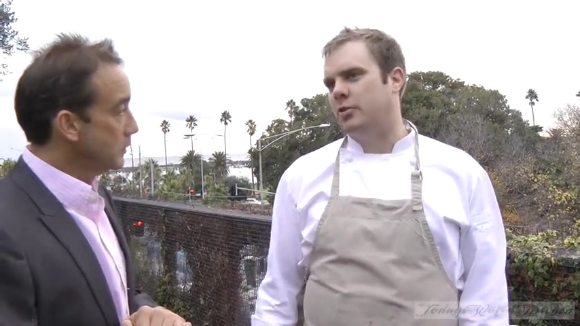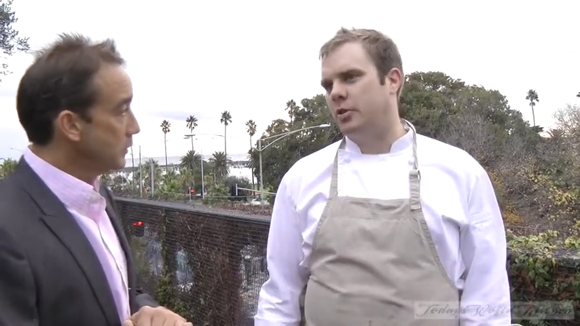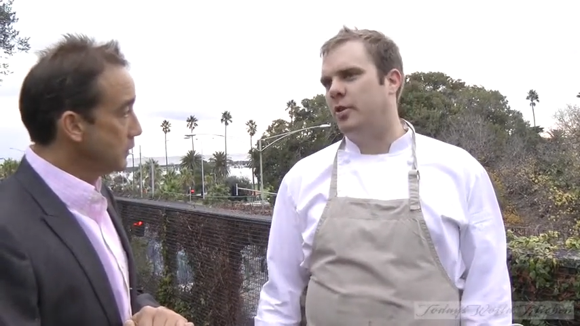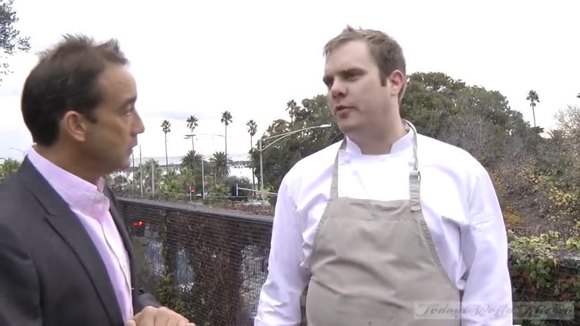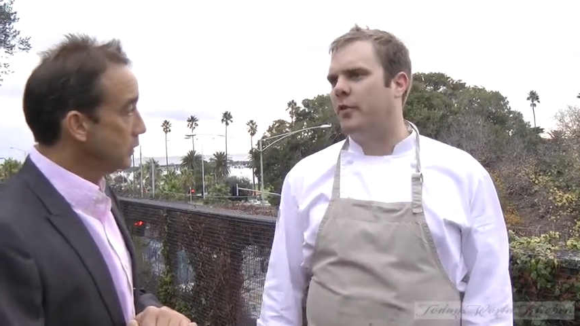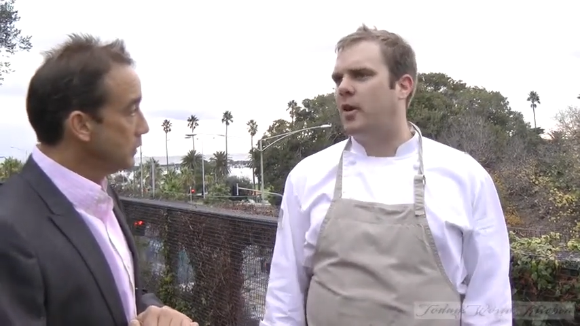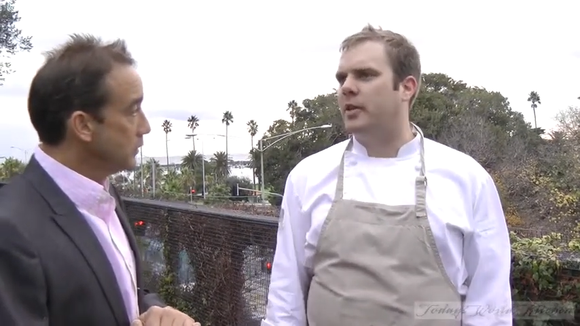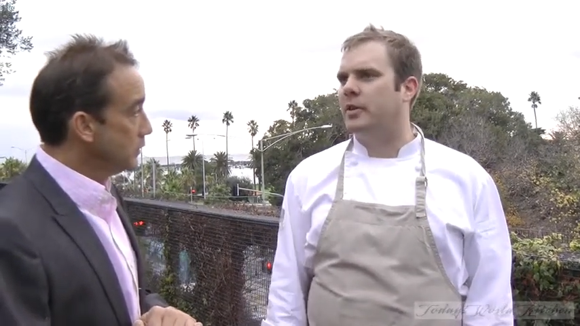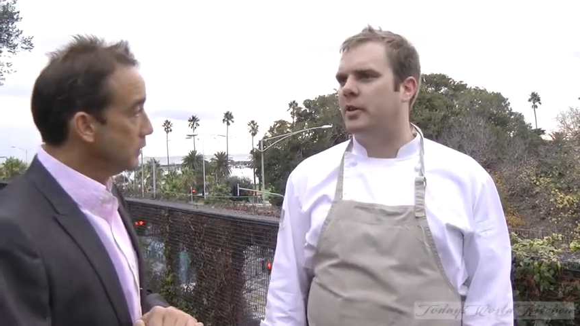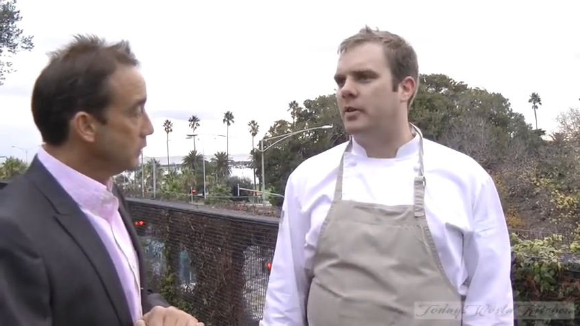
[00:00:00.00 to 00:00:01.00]
Speaker 1: you'll soon
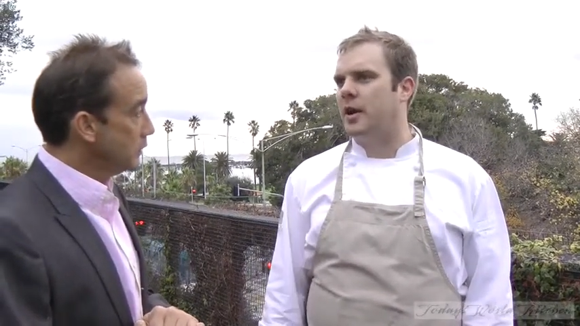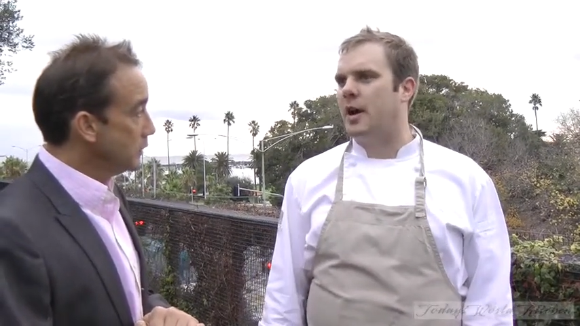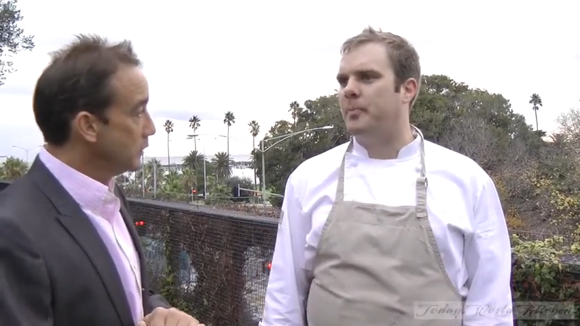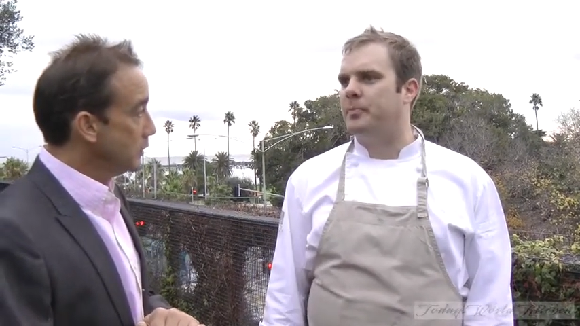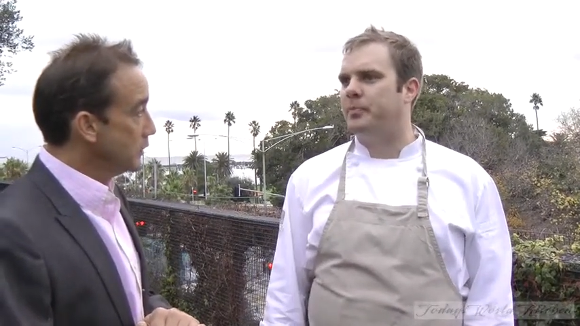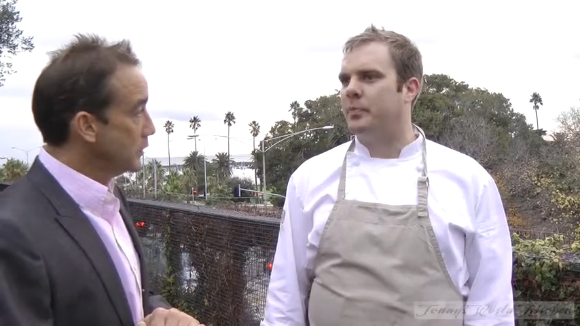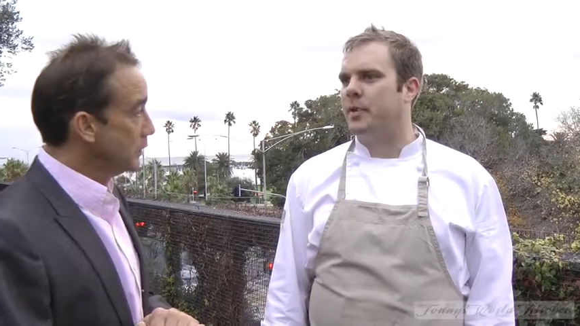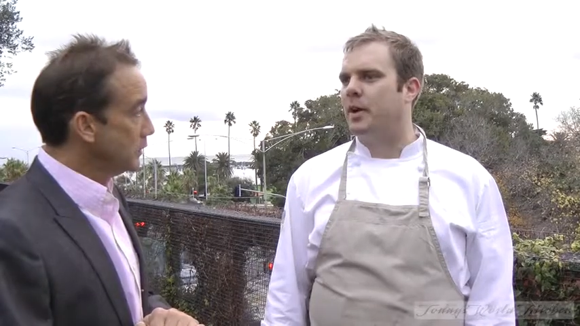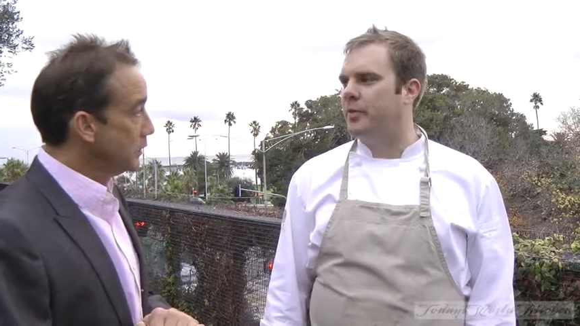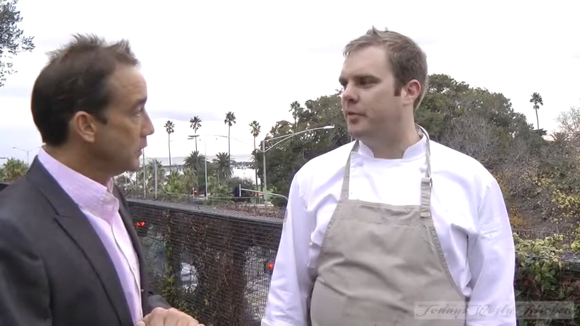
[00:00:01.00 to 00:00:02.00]
find that, um,
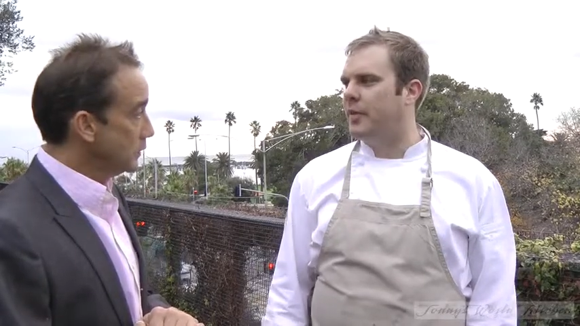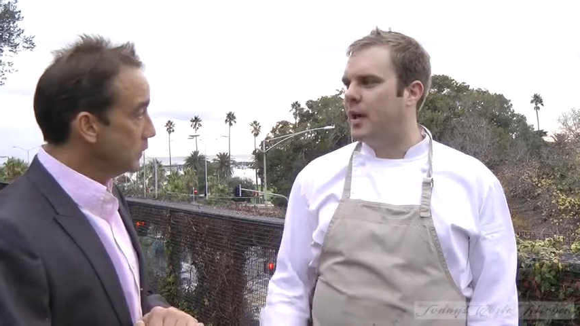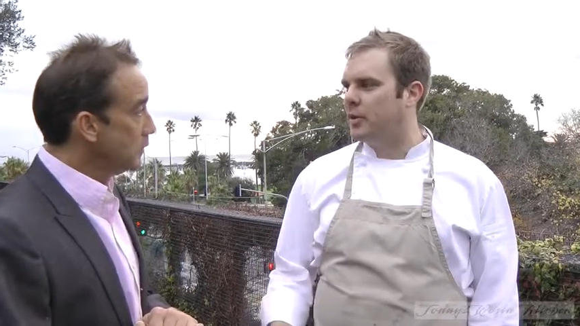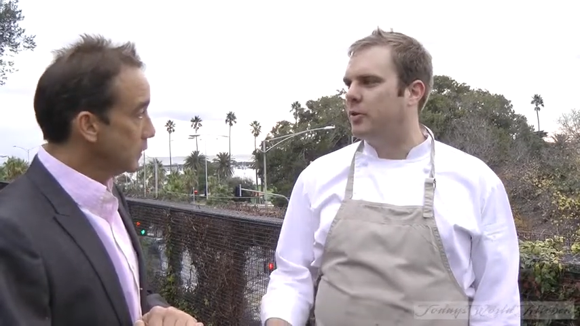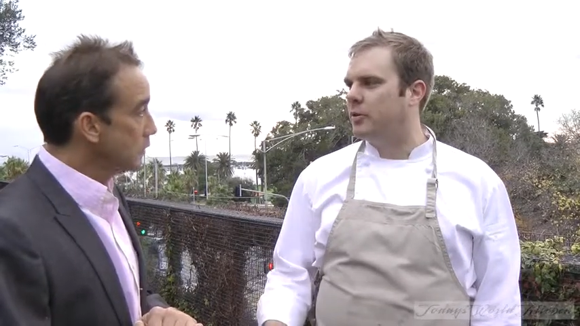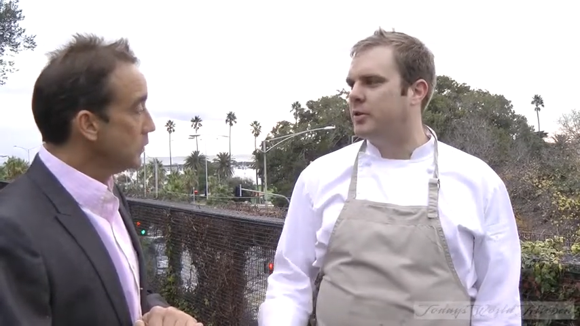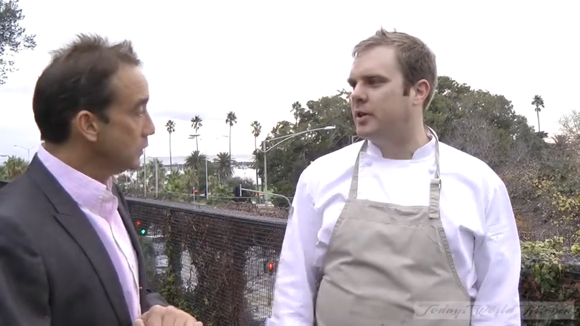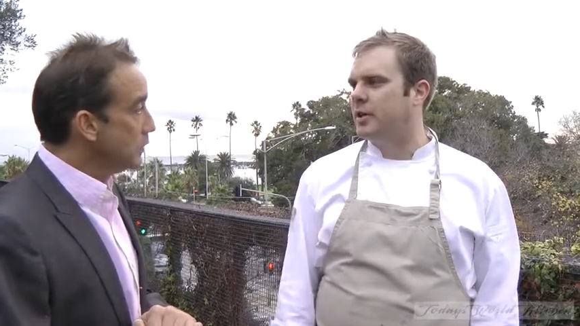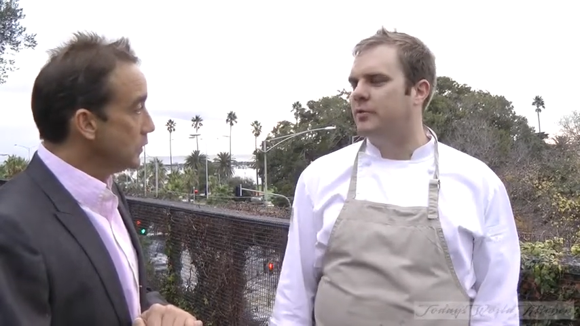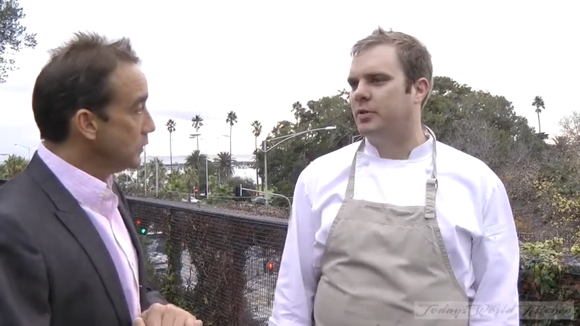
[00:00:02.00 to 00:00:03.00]
you know, that
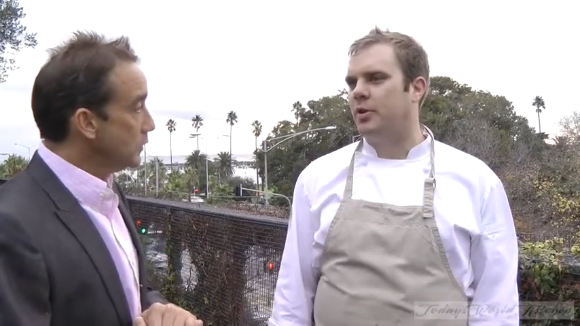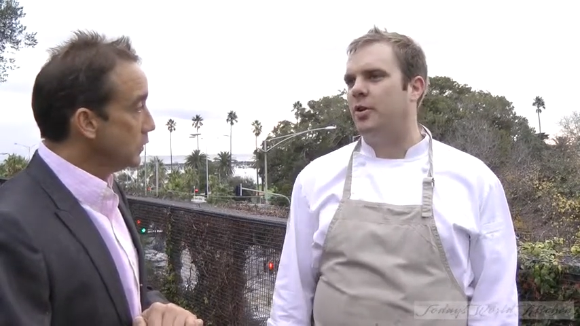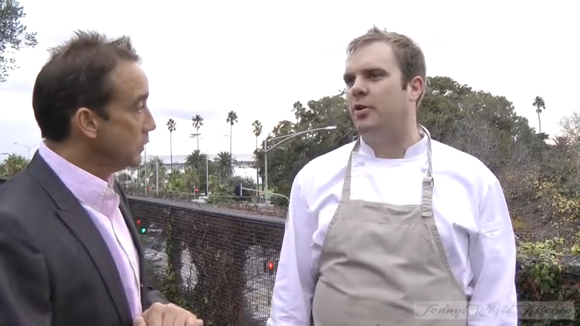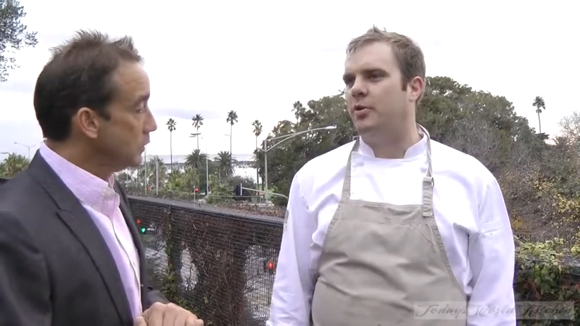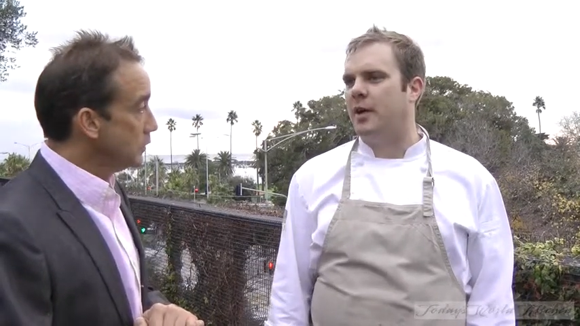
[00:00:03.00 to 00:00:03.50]
loyalty in return,